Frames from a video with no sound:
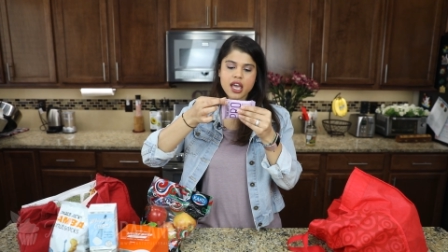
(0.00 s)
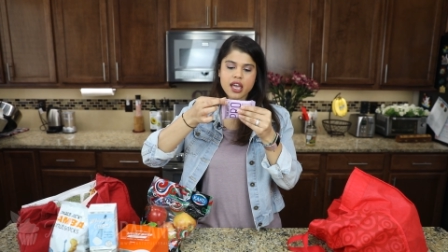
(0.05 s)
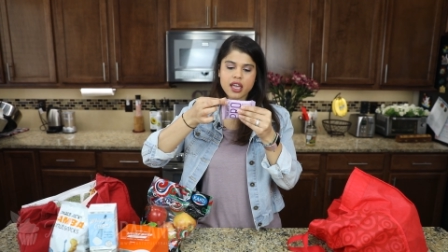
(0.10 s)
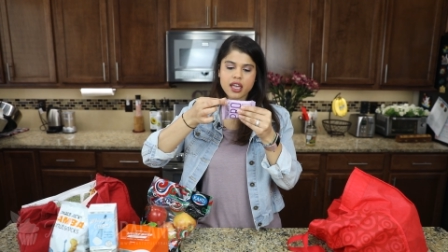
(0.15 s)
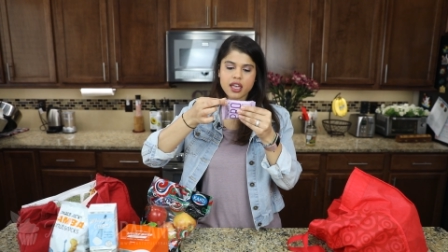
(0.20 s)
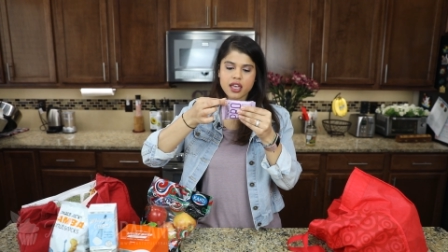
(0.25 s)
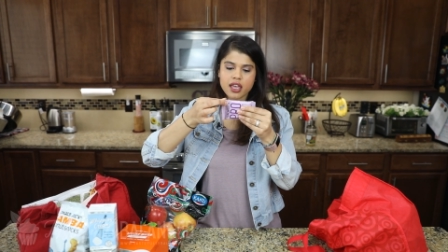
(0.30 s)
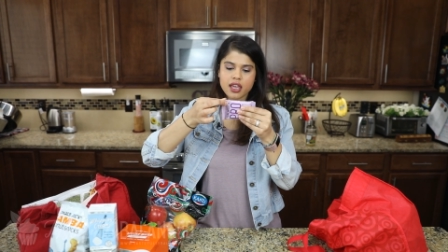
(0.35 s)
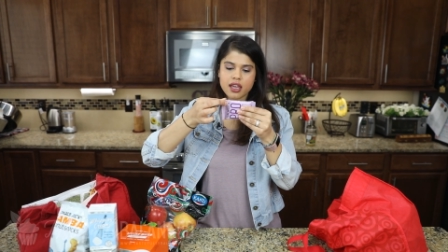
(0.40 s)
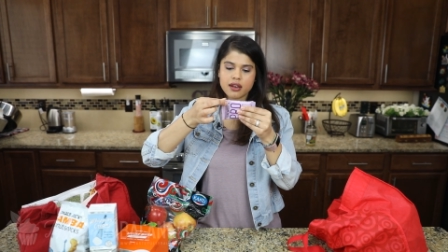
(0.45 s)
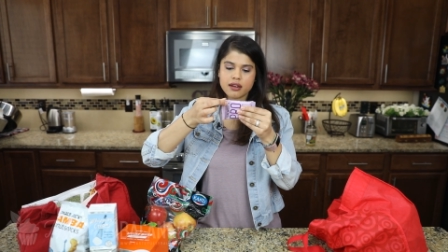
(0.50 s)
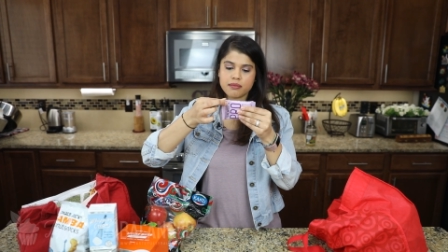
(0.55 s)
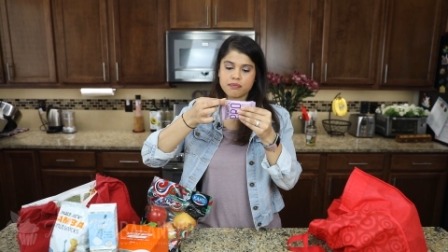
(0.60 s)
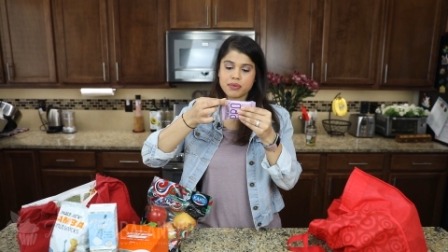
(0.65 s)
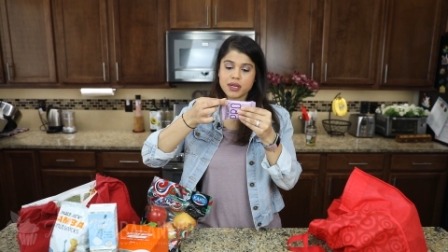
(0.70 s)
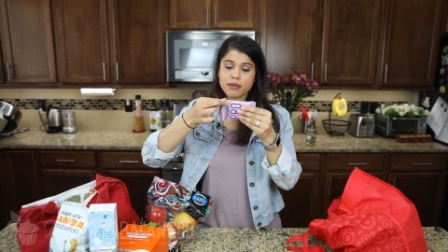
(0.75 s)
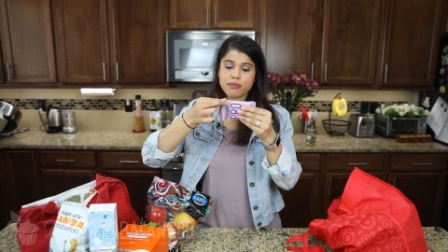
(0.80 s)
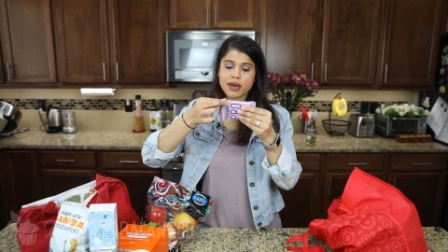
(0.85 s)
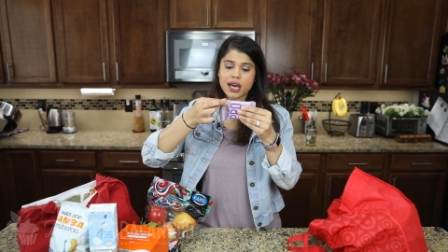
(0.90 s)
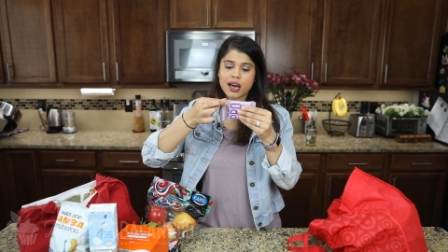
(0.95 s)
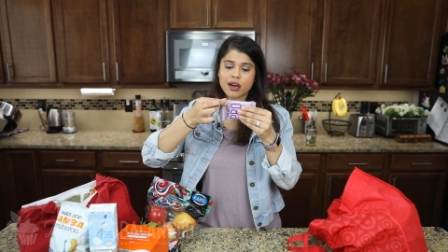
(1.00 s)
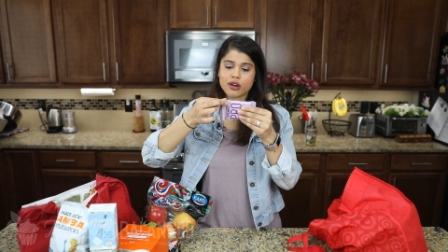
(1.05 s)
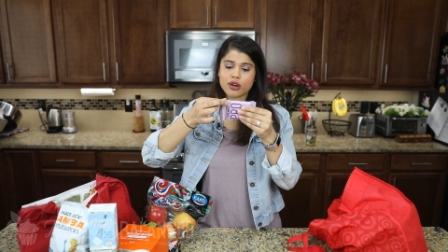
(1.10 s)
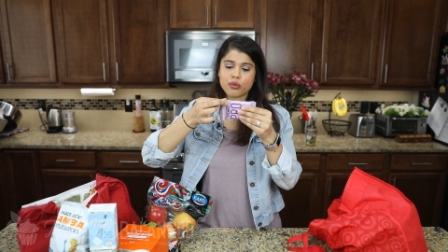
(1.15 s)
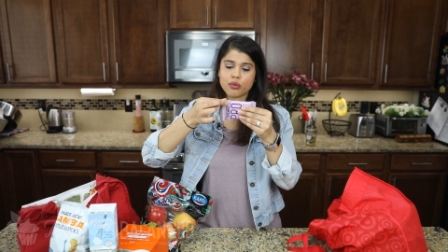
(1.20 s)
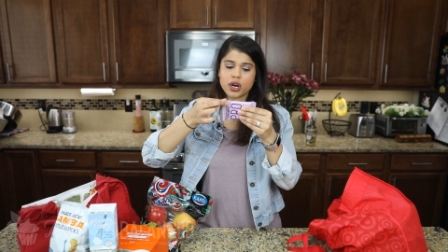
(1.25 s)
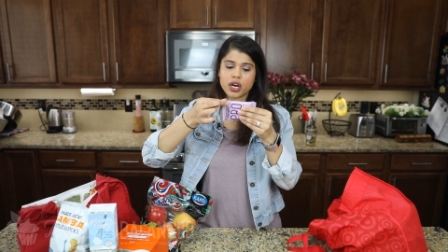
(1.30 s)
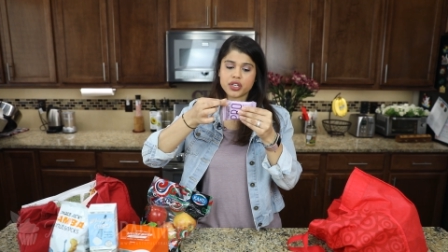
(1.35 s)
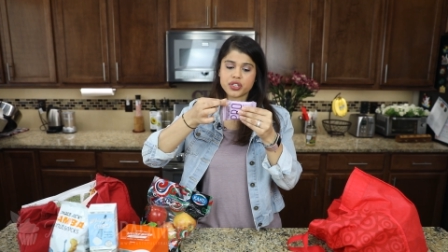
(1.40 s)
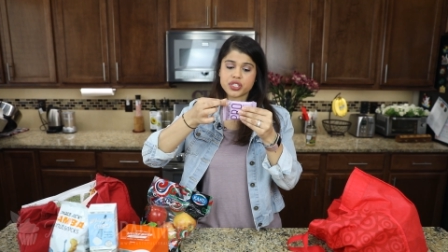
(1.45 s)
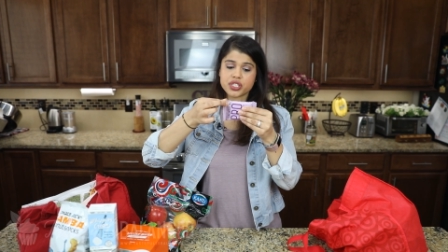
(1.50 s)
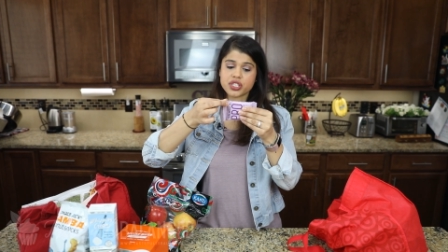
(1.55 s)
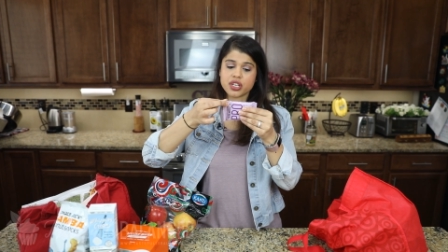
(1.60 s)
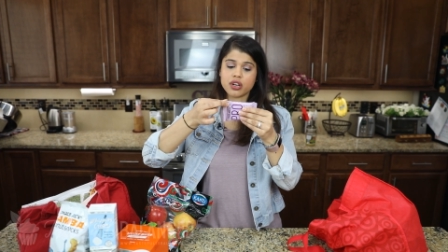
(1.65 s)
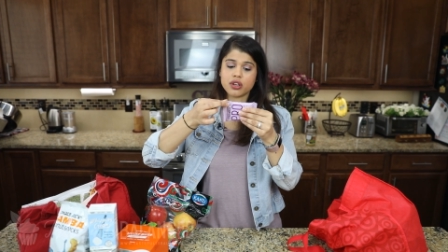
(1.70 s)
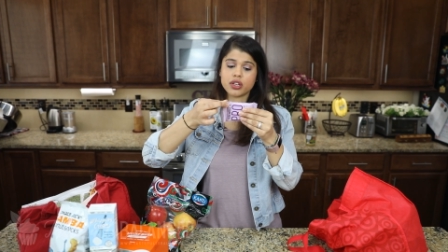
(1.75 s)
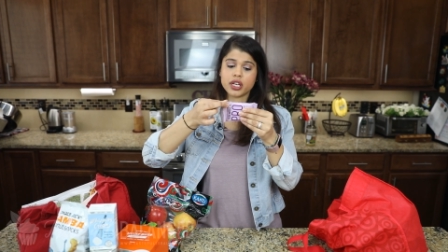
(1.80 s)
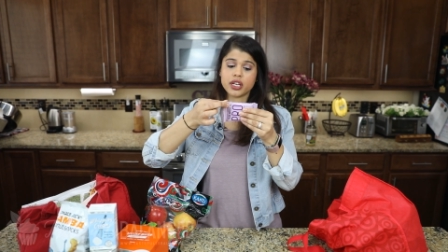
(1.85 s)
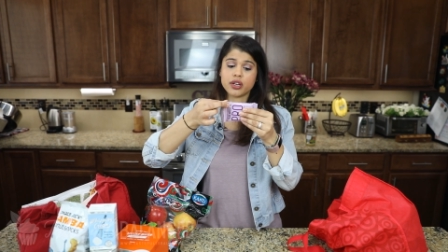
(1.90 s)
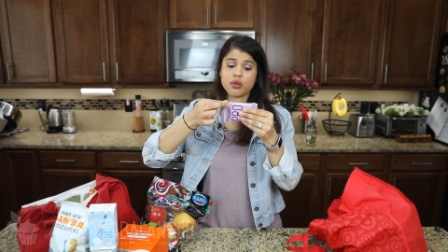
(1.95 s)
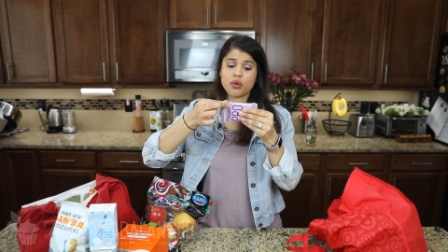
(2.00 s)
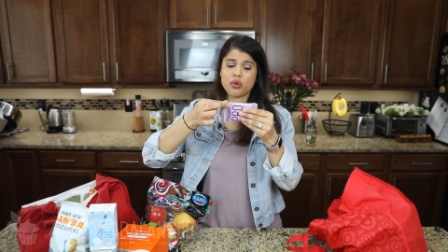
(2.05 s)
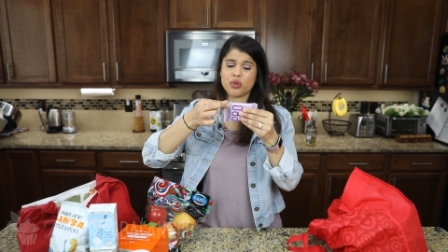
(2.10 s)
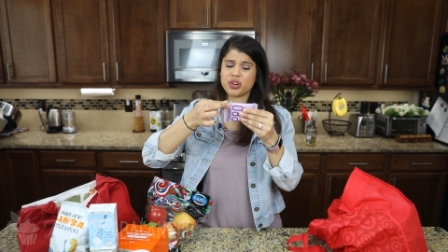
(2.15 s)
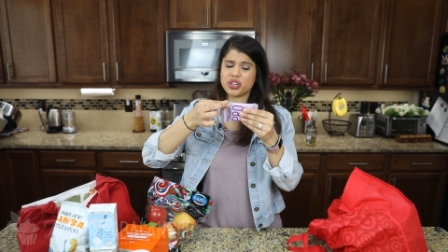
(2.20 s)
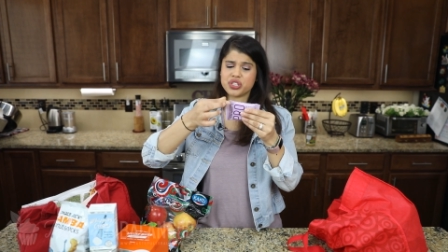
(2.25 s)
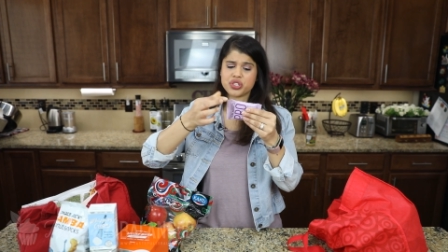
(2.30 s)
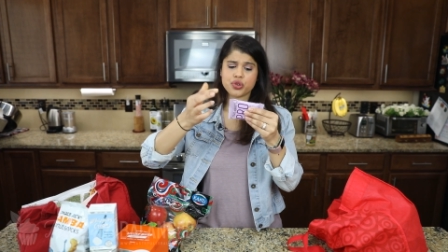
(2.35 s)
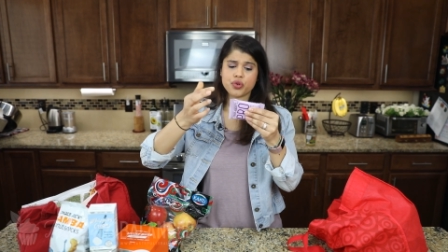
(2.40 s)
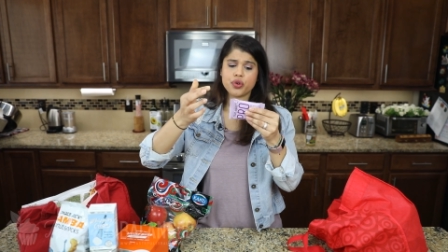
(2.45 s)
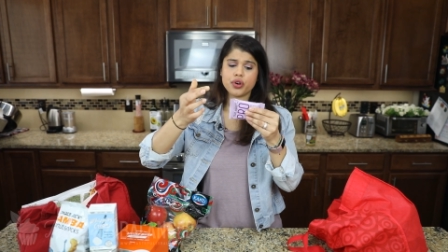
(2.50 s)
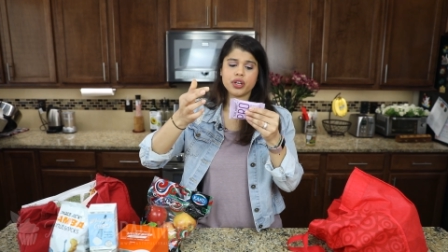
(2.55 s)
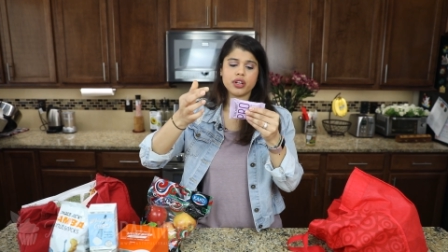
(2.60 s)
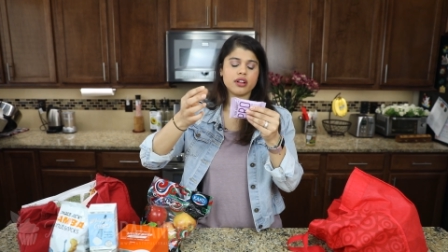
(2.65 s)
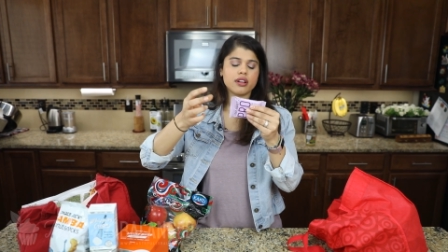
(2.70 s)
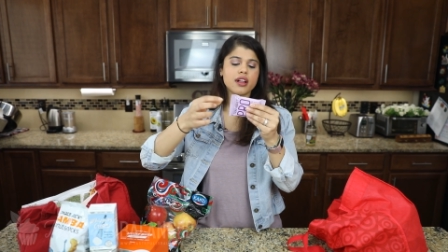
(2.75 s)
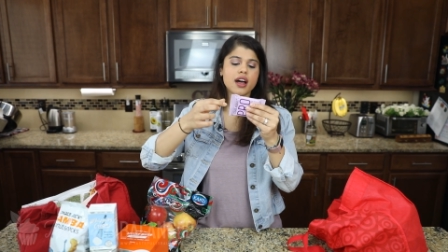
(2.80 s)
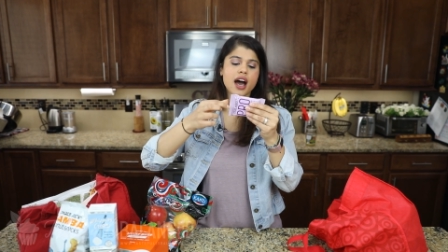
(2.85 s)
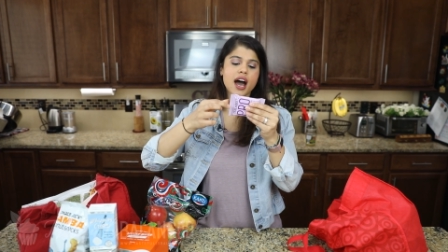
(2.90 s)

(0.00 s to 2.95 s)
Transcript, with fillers: and beet powder, water, salt, and orange oil.